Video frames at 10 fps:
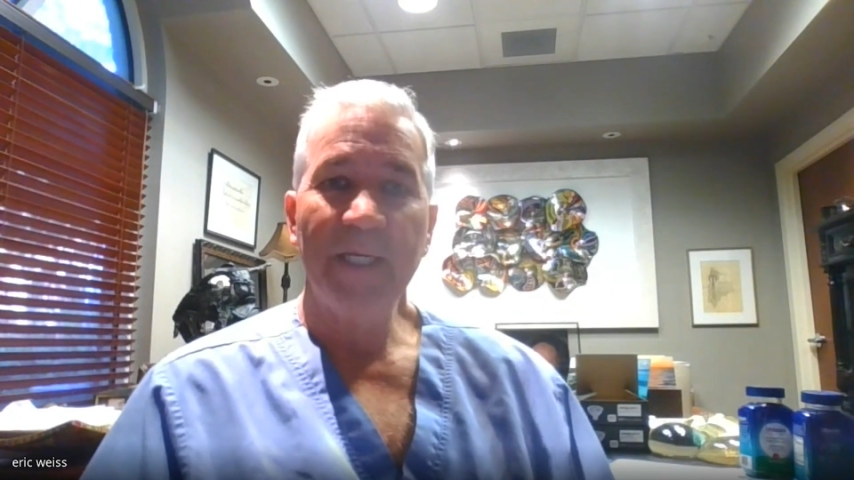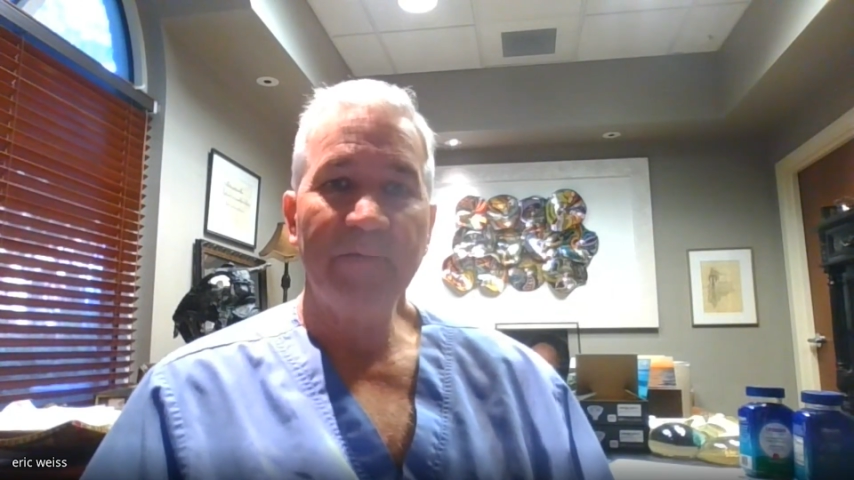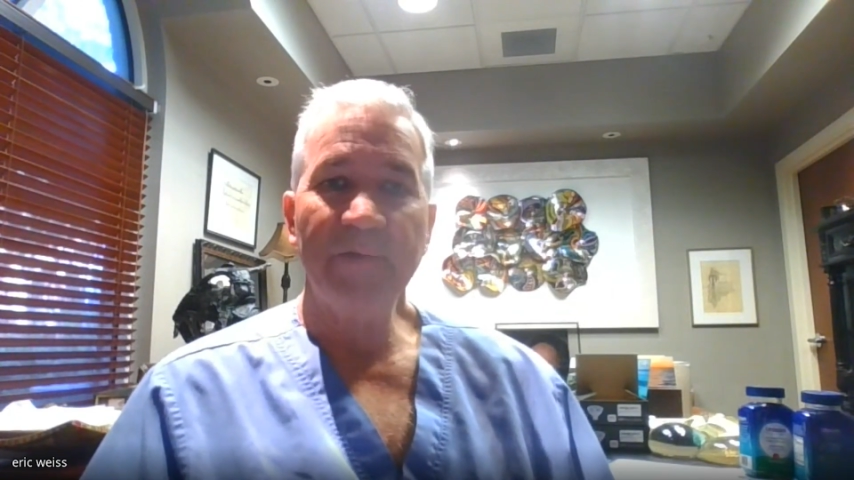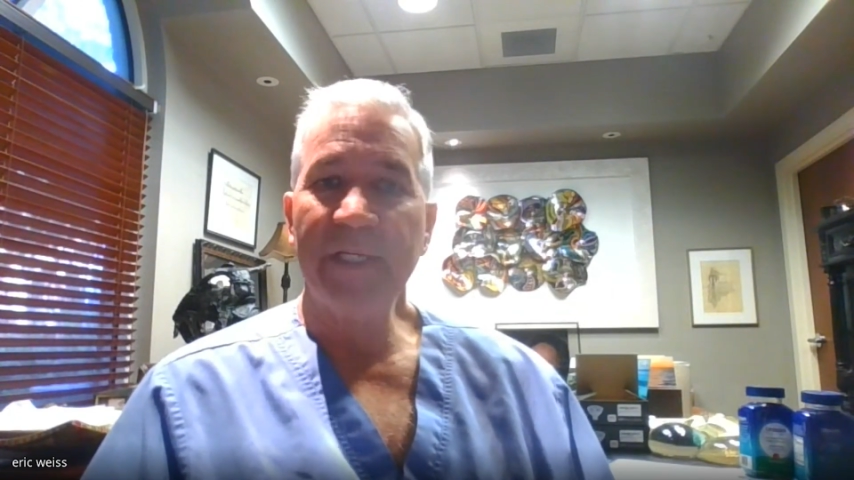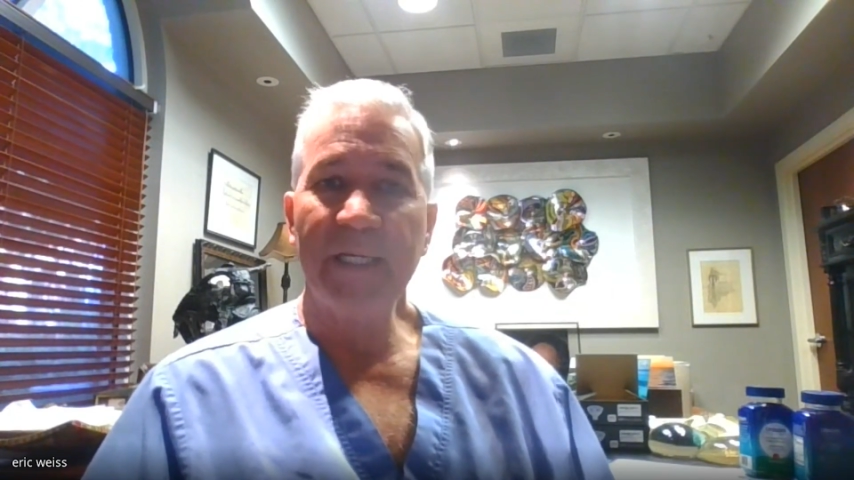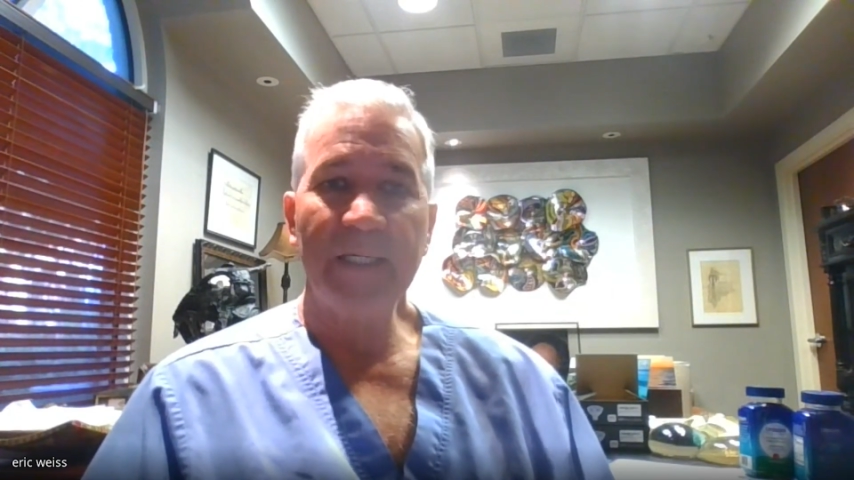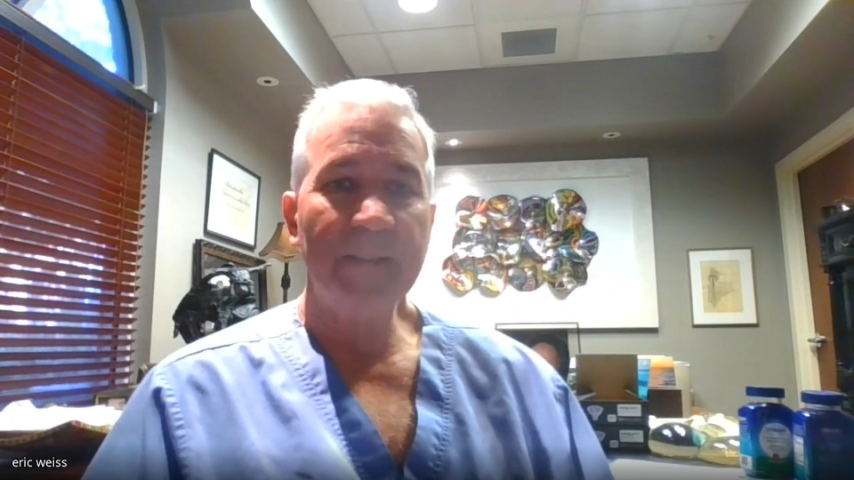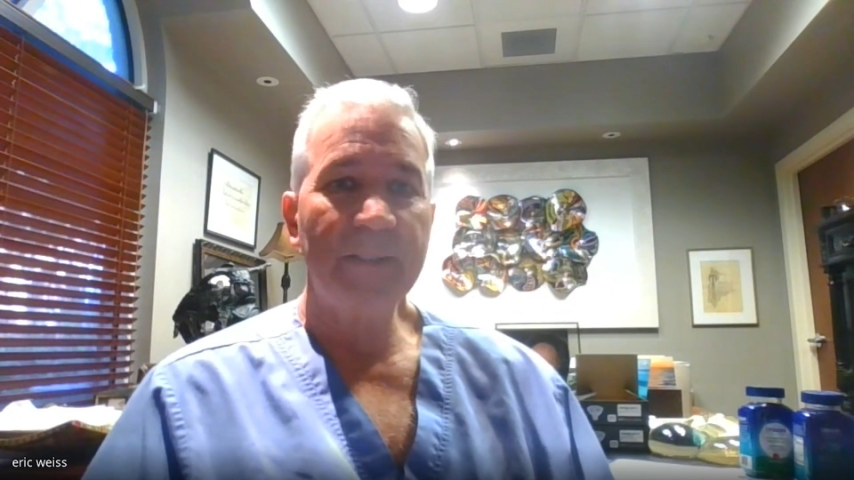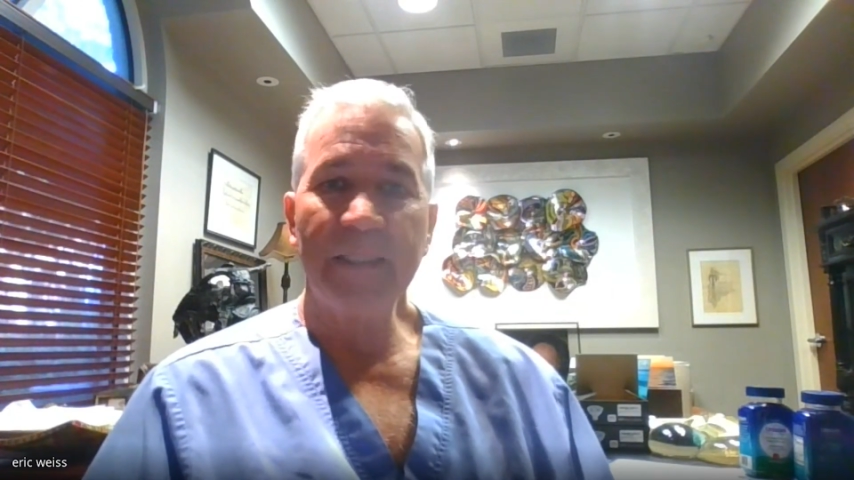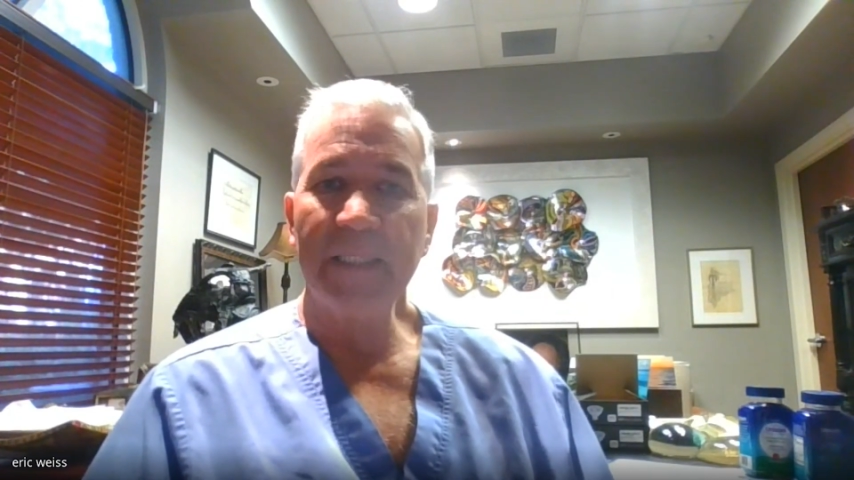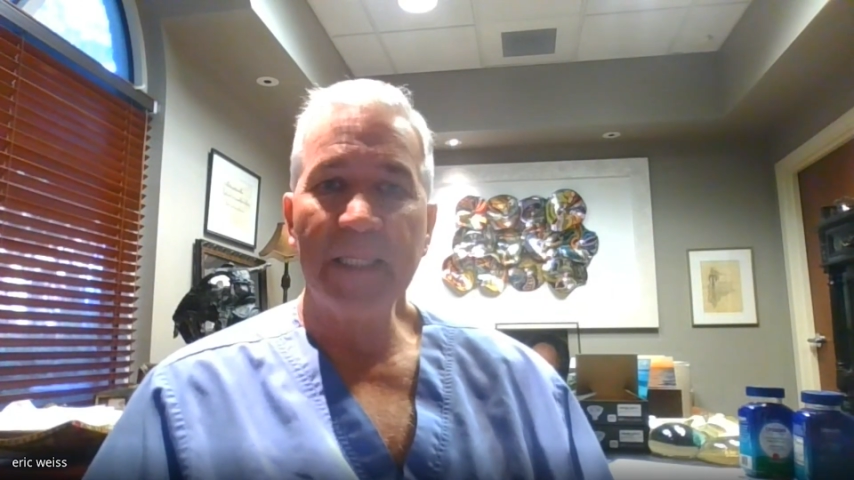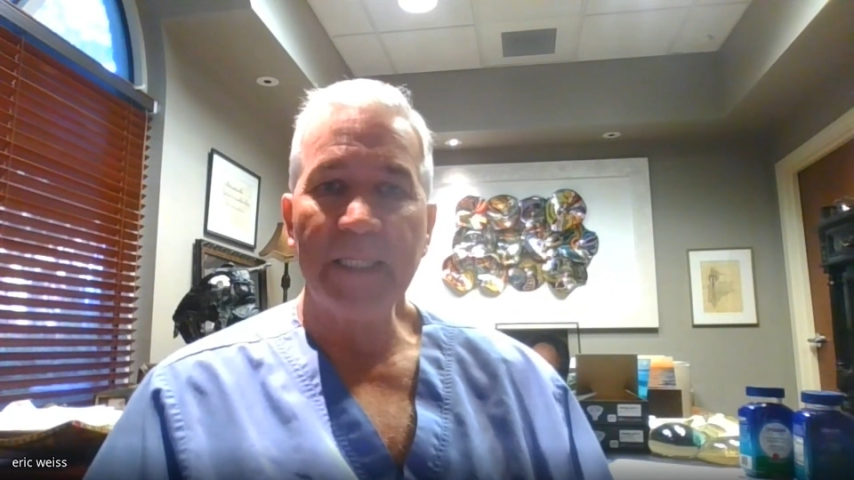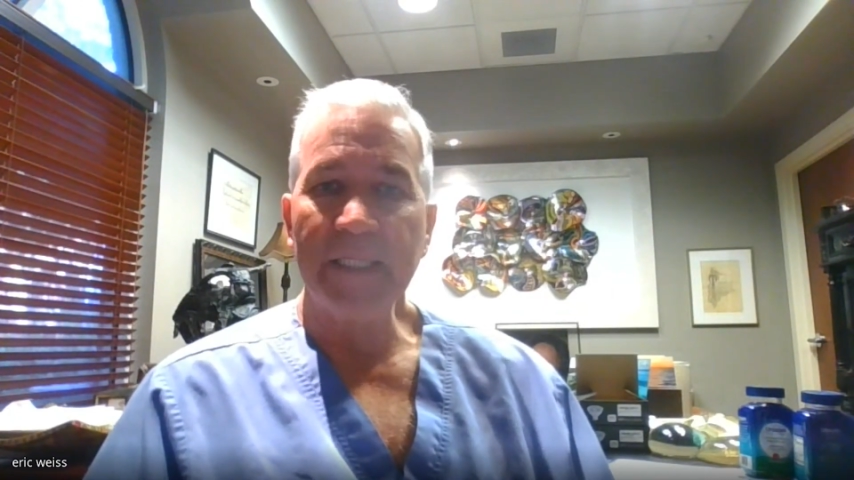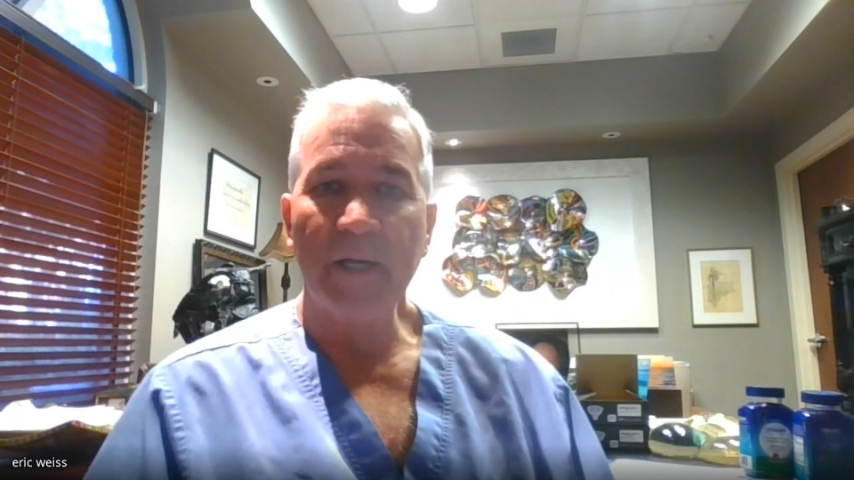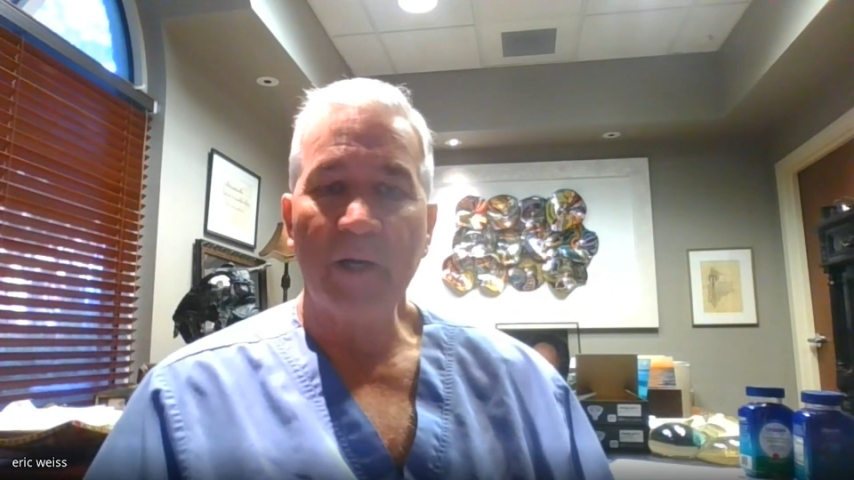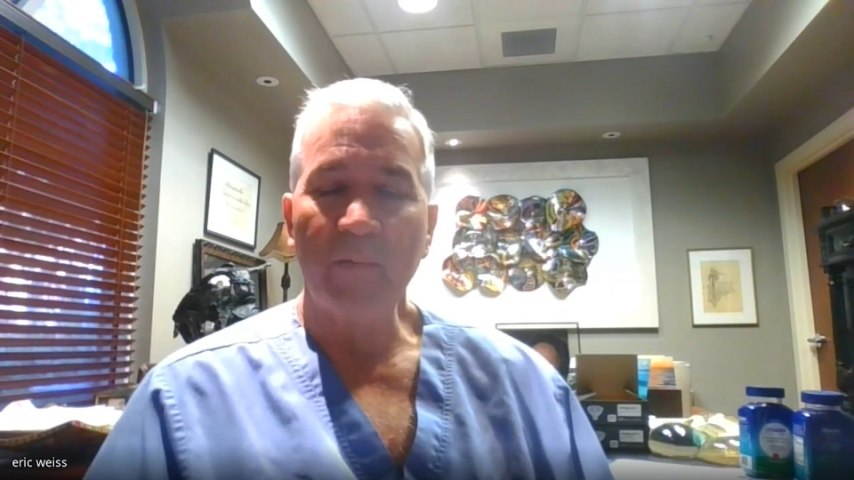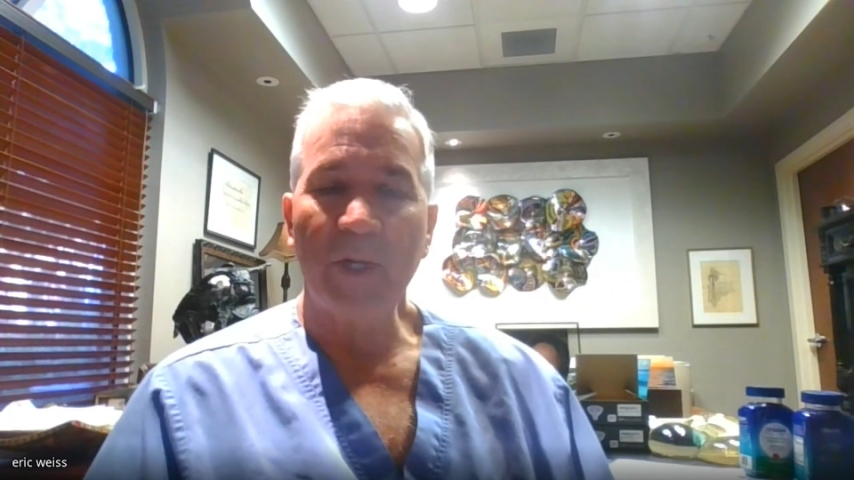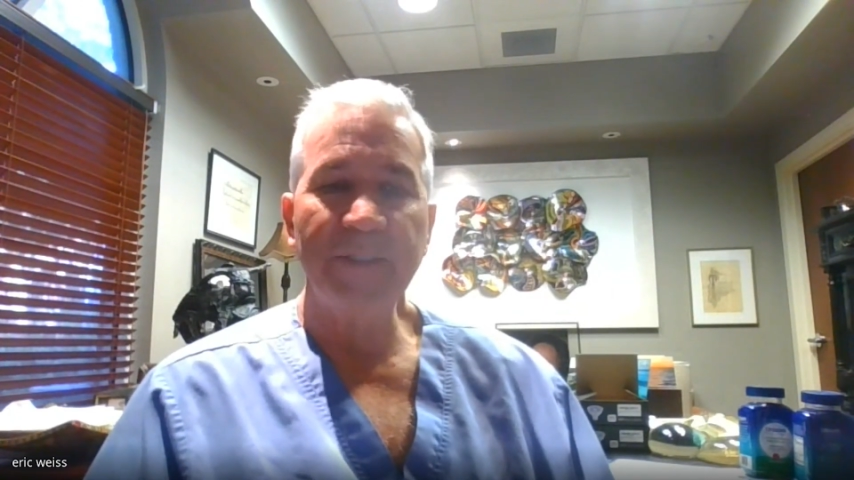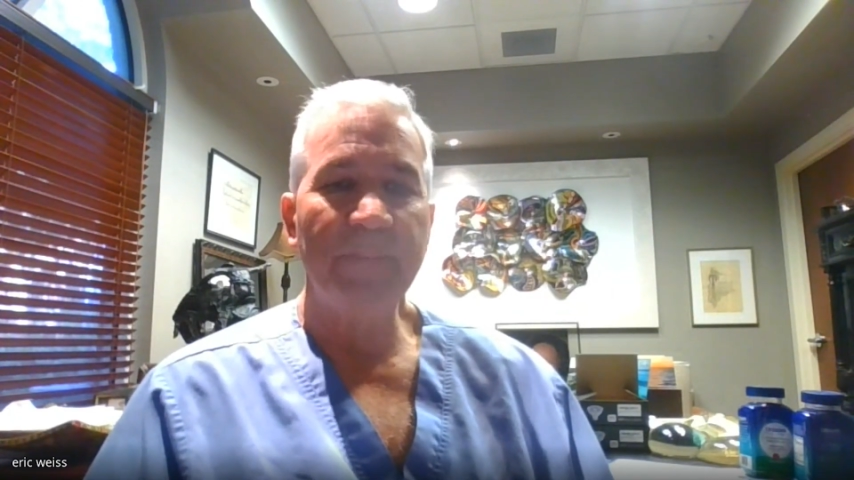If your kid, runs